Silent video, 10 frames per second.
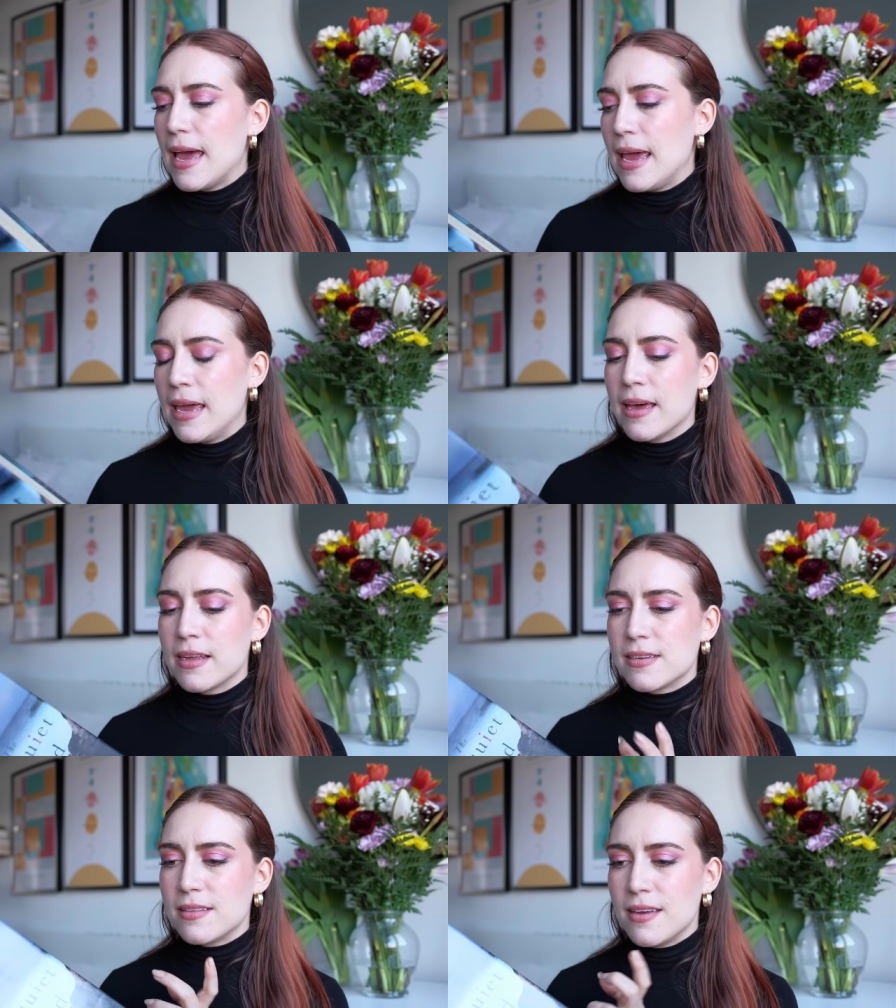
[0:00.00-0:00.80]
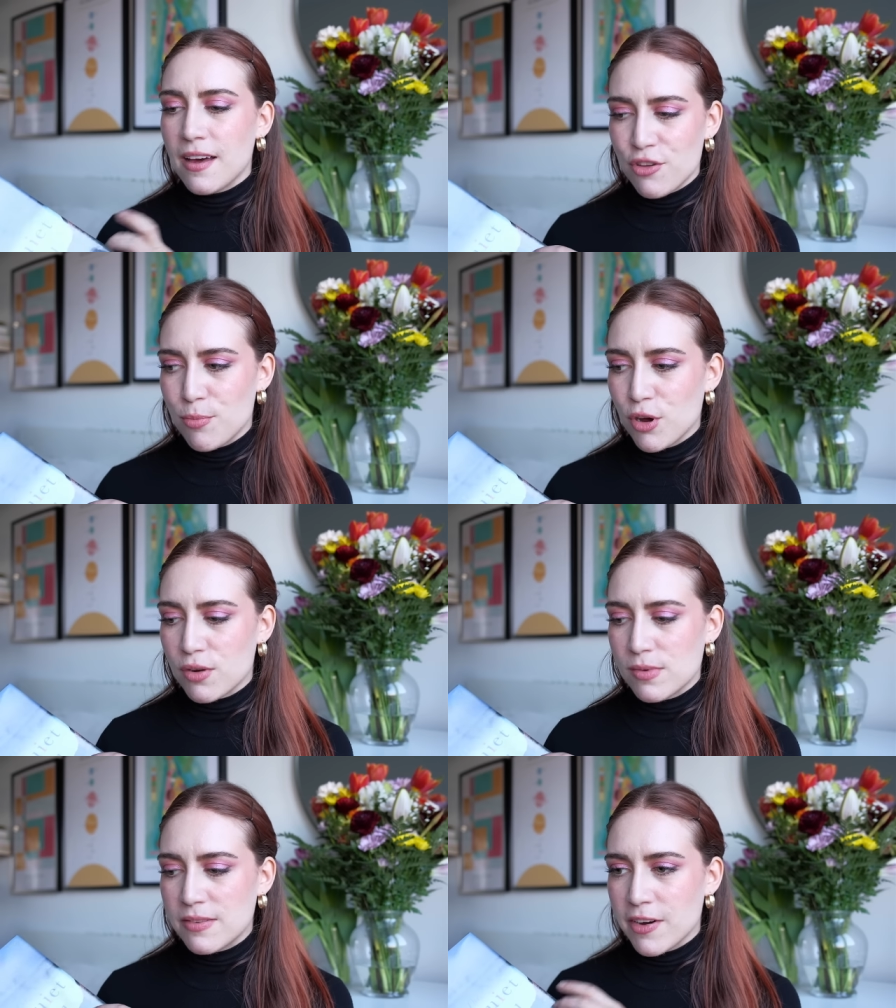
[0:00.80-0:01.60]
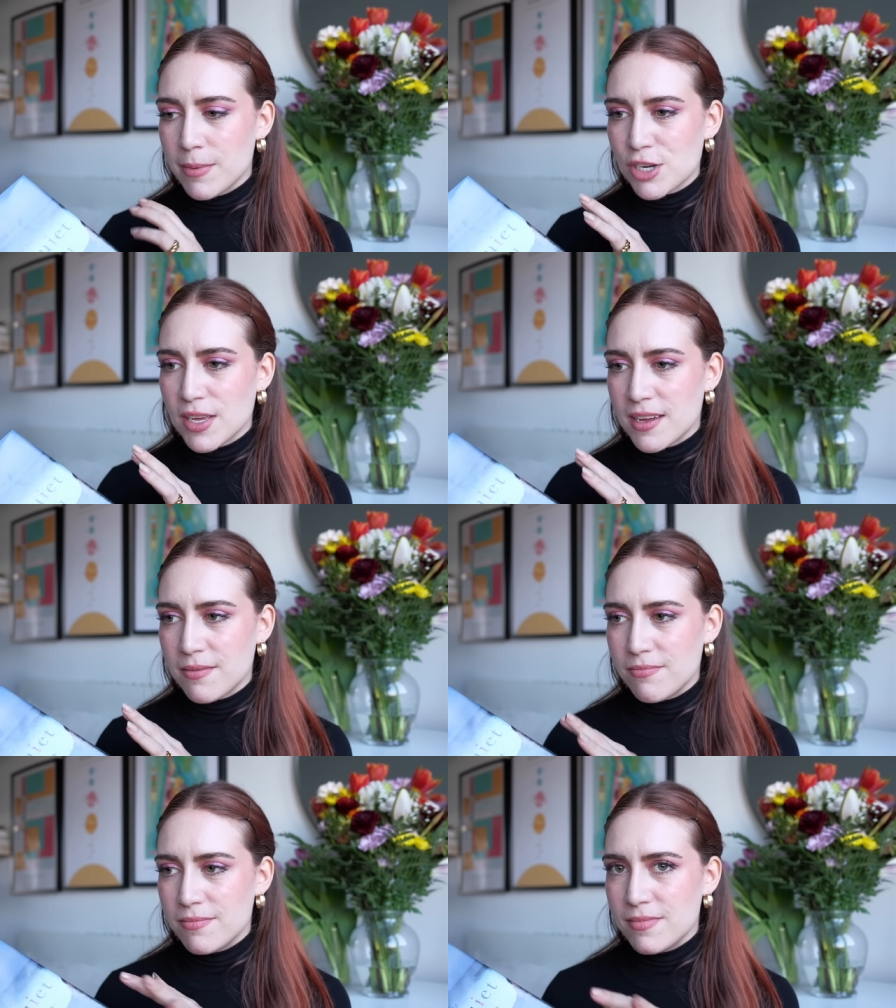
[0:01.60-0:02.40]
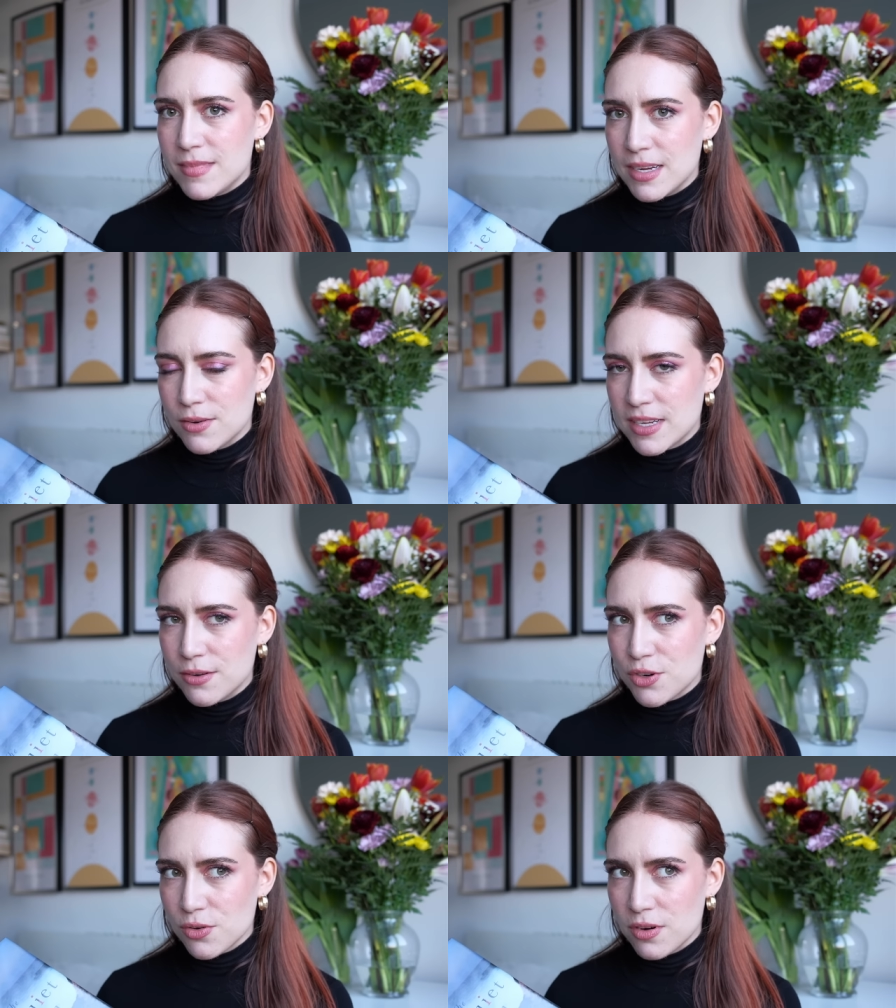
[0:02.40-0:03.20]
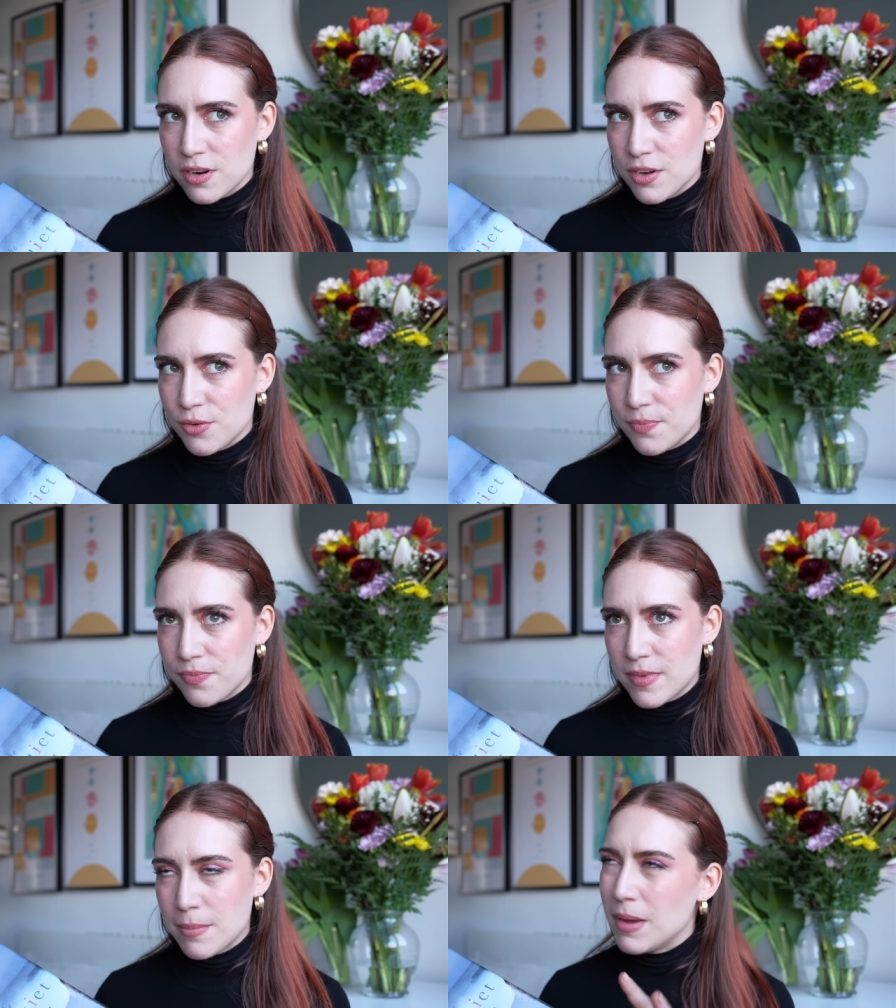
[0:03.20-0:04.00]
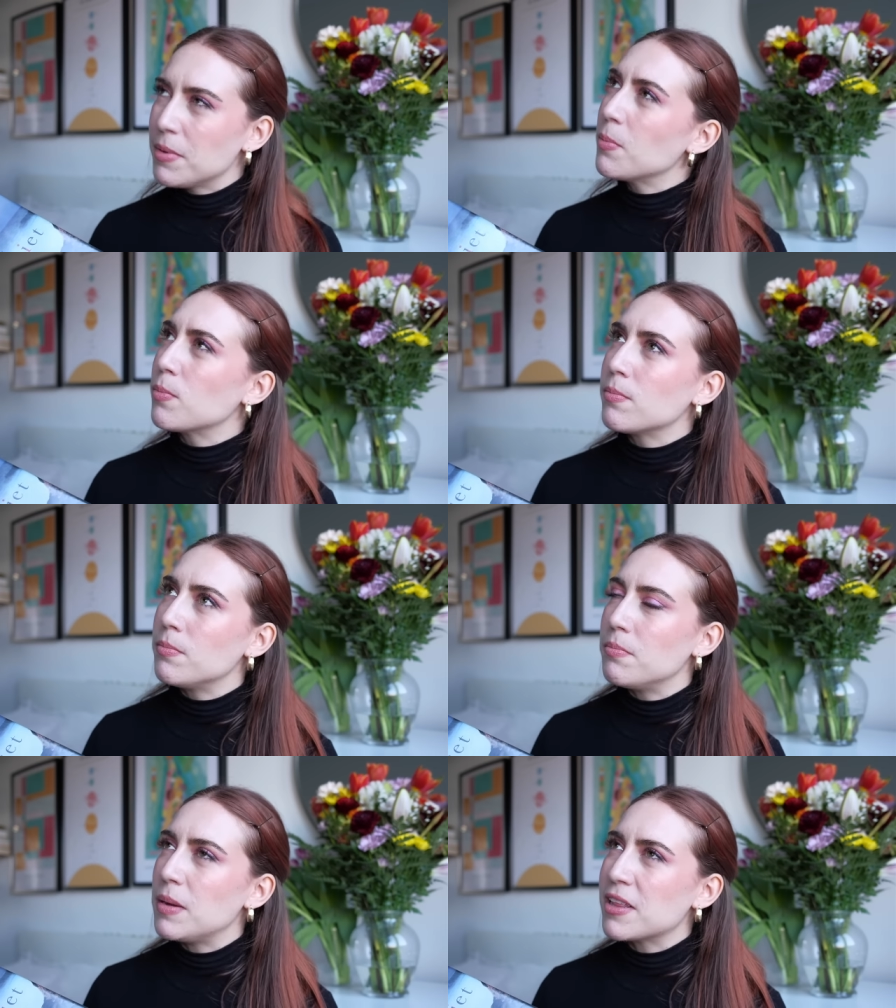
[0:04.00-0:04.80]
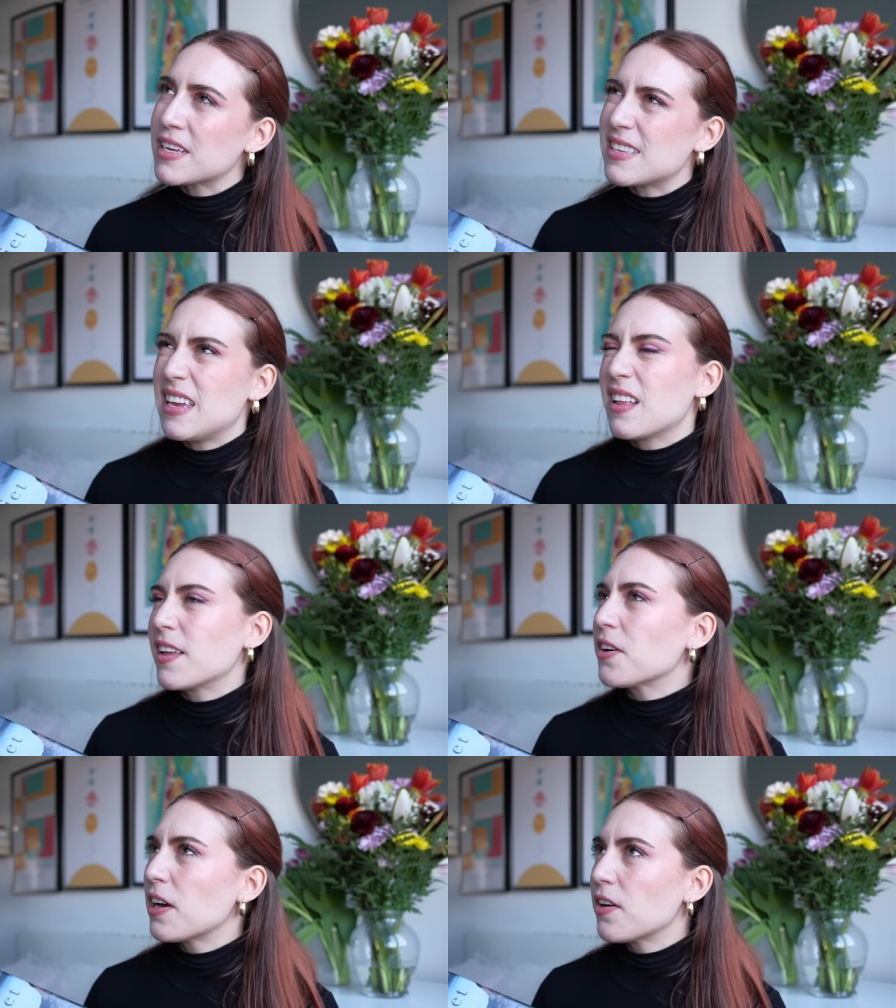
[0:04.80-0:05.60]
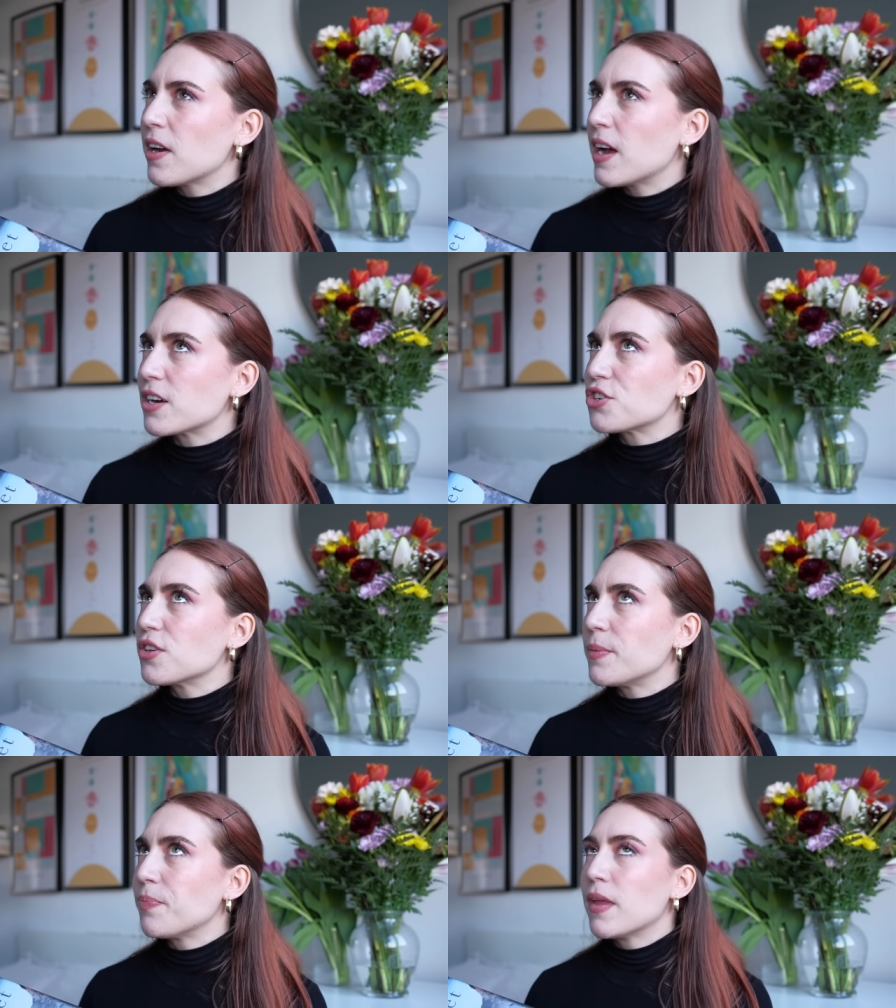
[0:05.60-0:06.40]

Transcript: and the other book was very much like downtown Toronto, maybe maybe like St. Clair area actually.